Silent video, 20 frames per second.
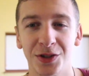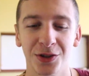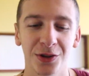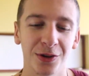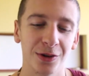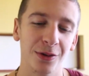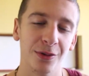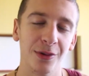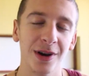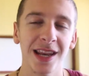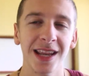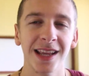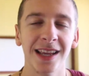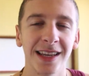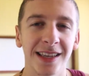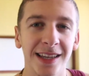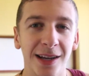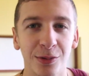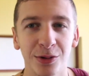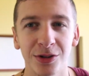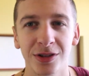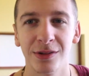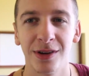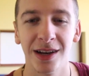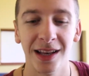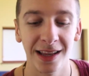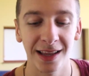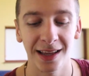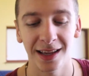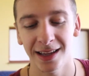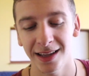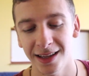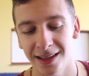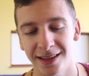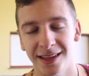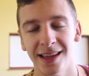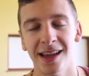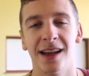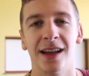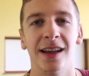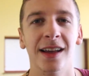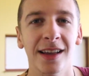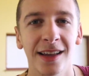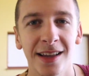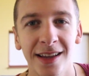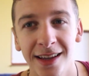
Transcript: So reading it, I was really, yeah,